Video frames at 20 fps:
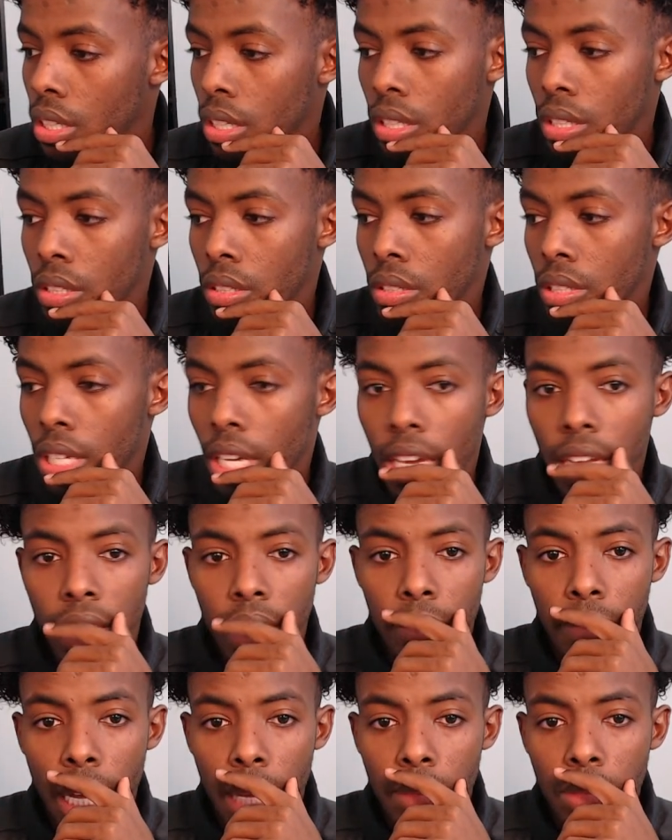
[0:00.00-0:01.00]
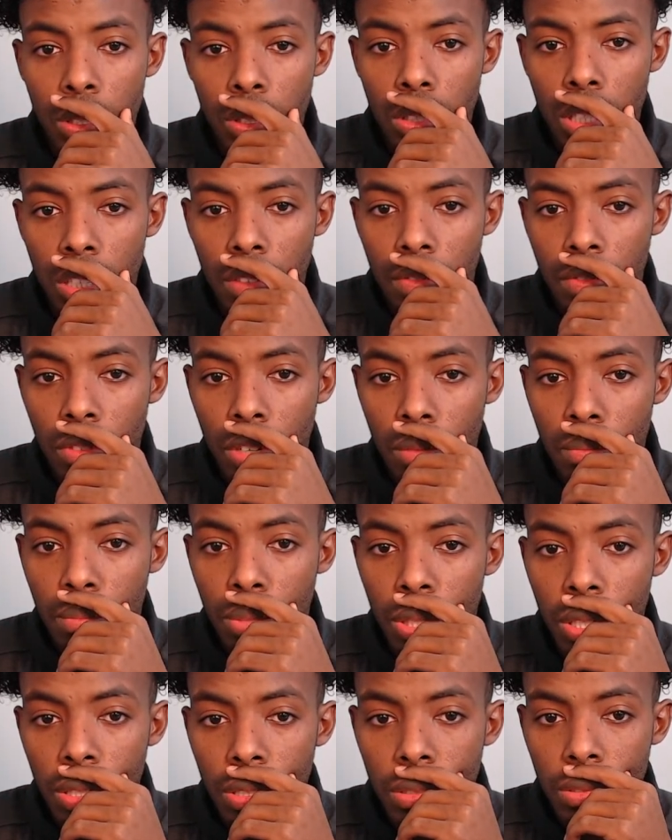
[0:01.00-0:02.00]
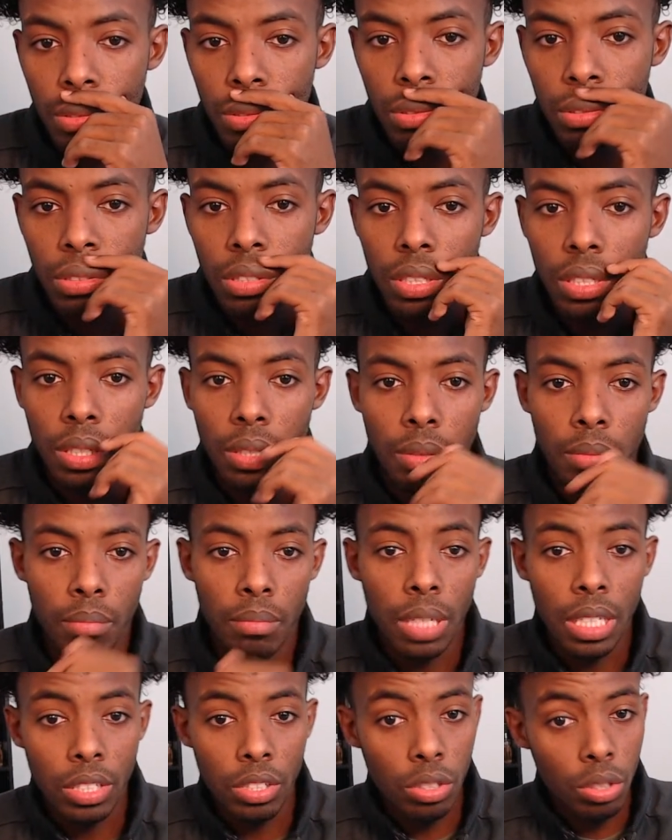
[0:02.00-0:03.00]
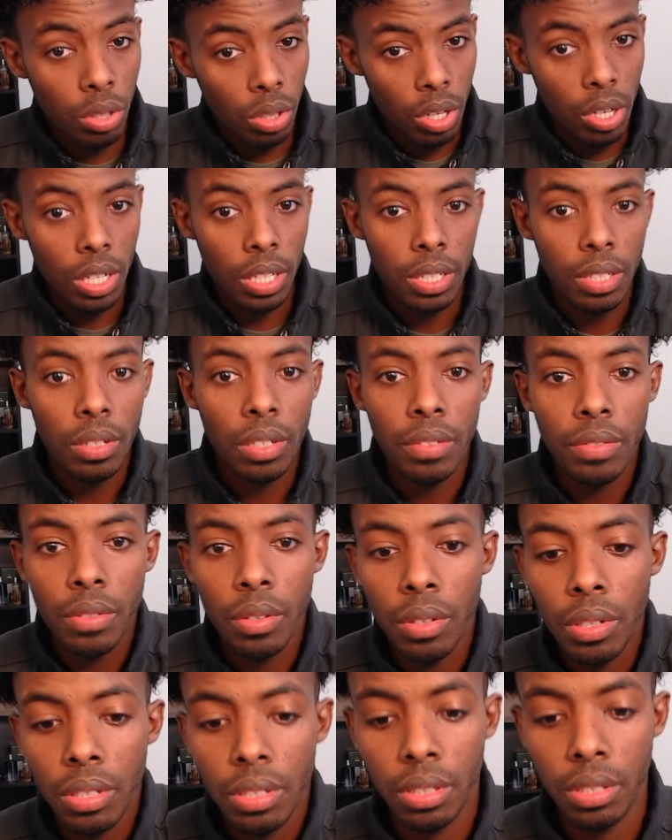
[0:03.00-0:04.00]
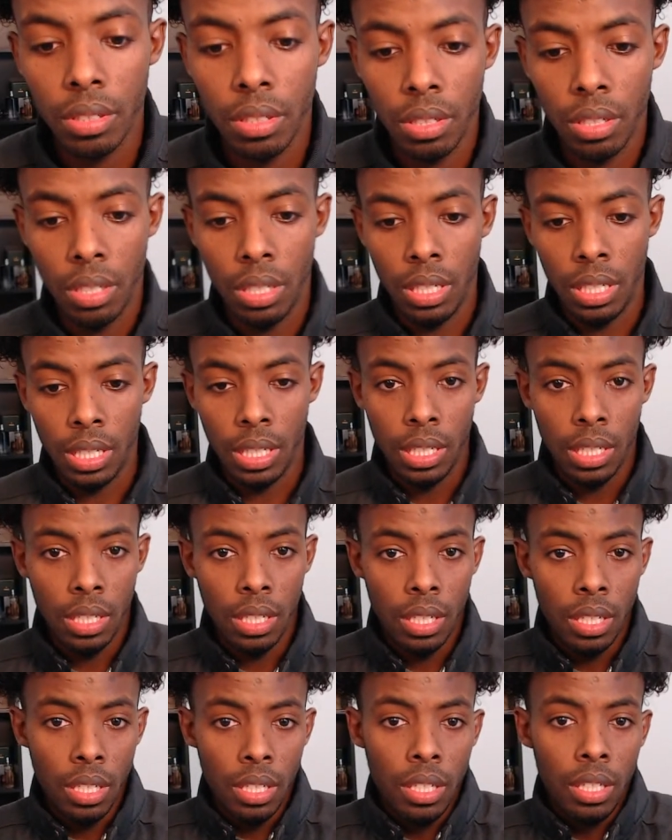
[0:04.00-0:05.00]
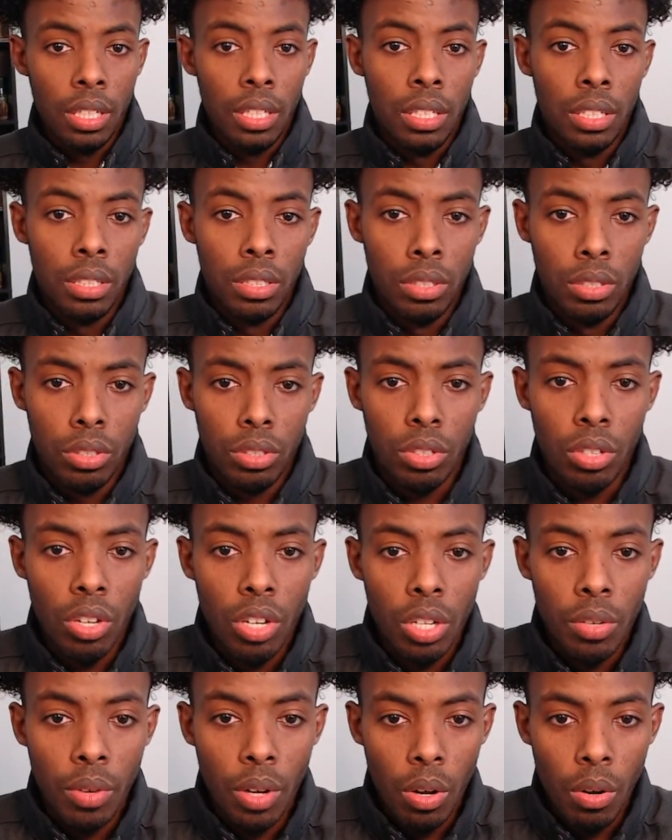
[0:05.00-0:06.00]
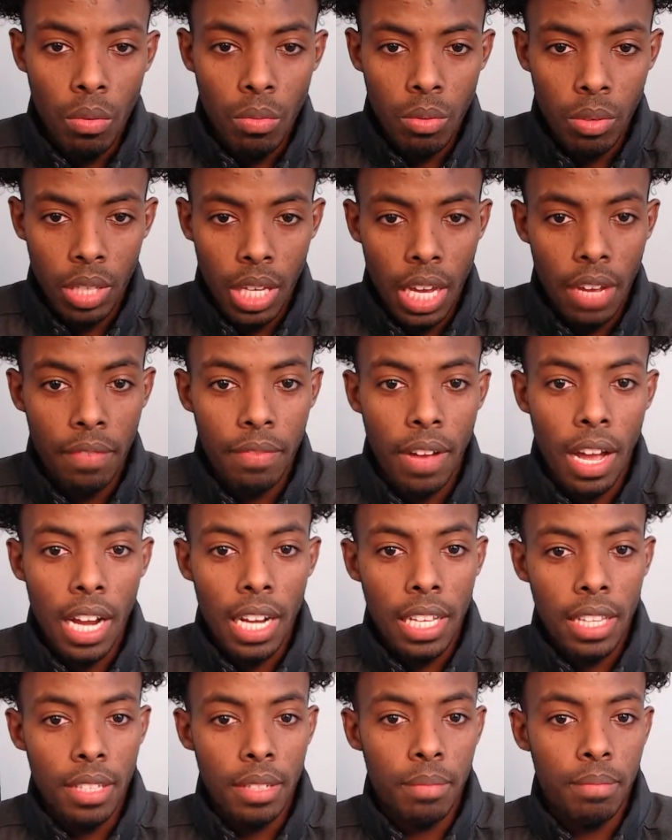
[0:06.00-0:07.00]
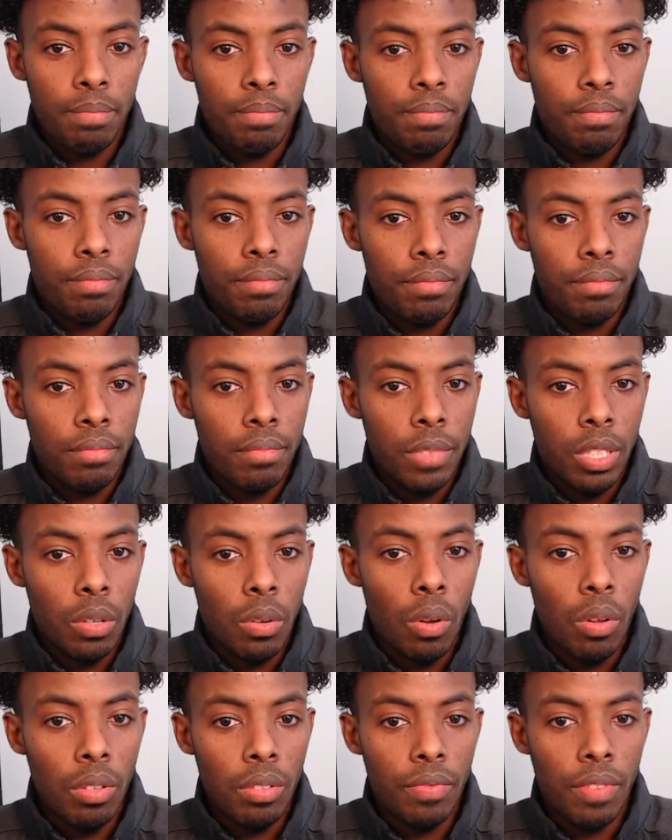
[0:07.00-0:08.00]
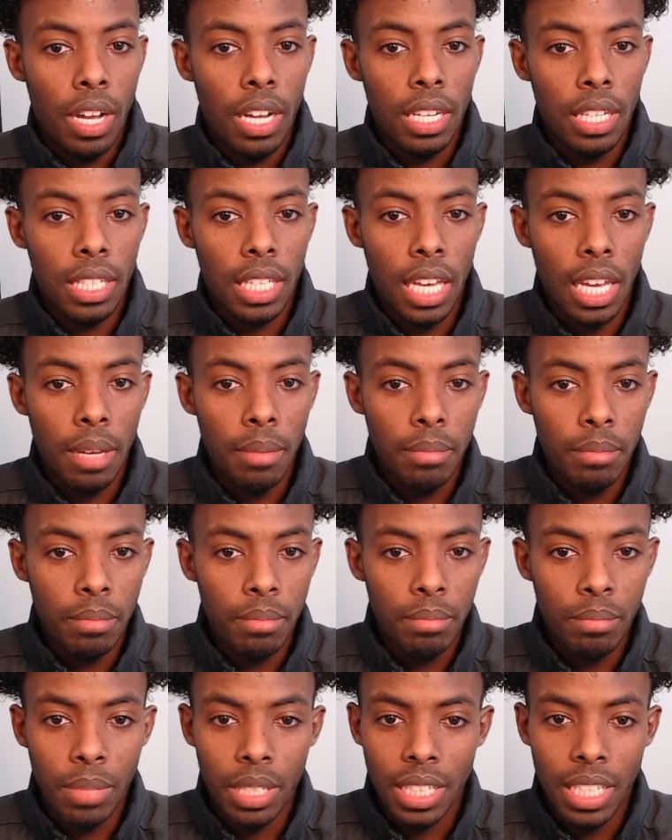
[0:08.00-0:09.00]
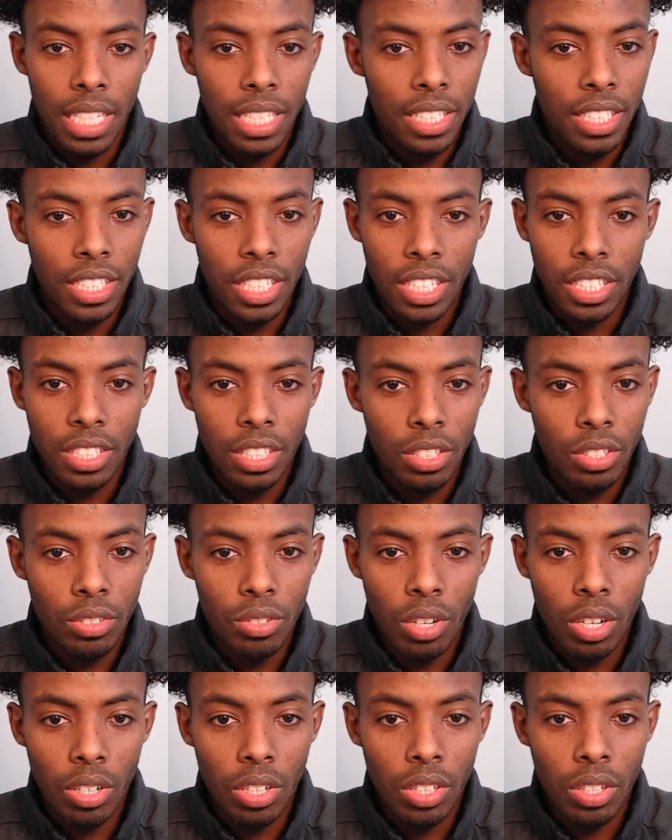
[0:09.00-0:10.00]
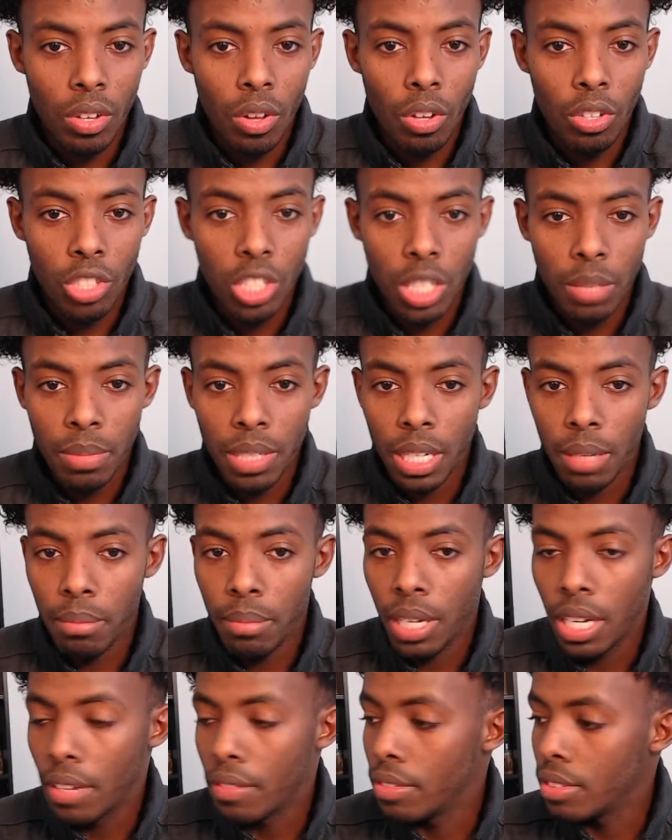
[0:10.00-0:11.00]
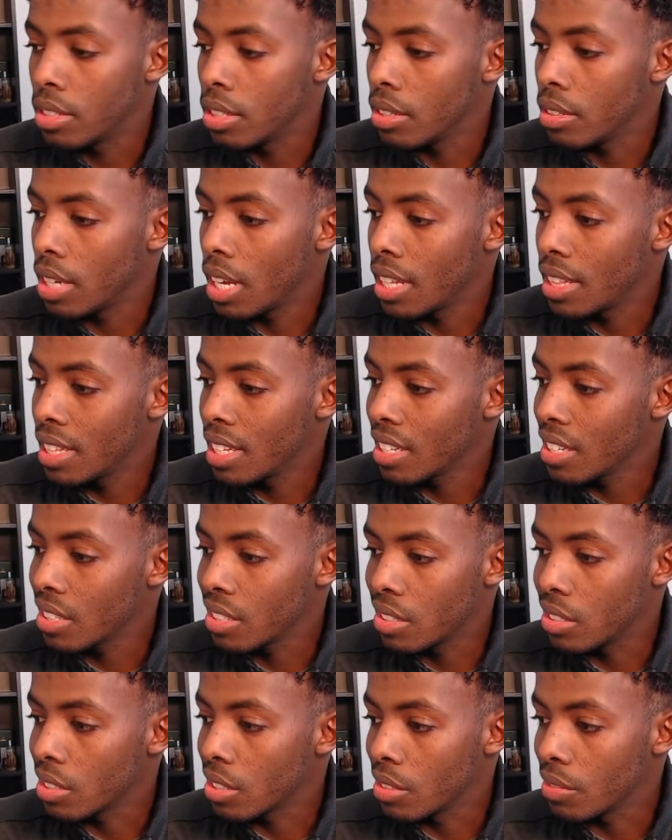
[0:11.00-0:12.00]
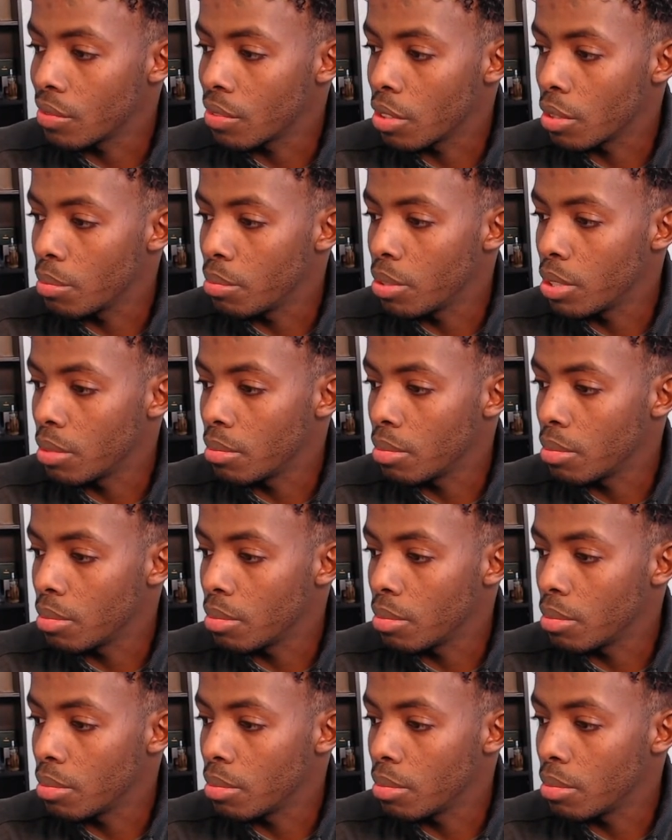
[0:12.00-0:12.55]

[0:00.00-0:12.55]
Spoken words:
Okay, you might be looking for a put. That's too early though, of course. Too early. Oh, okay, finally the hold finally came. But there's just a struggle. The hold should have been above, so I think it's looking for a put, bruh.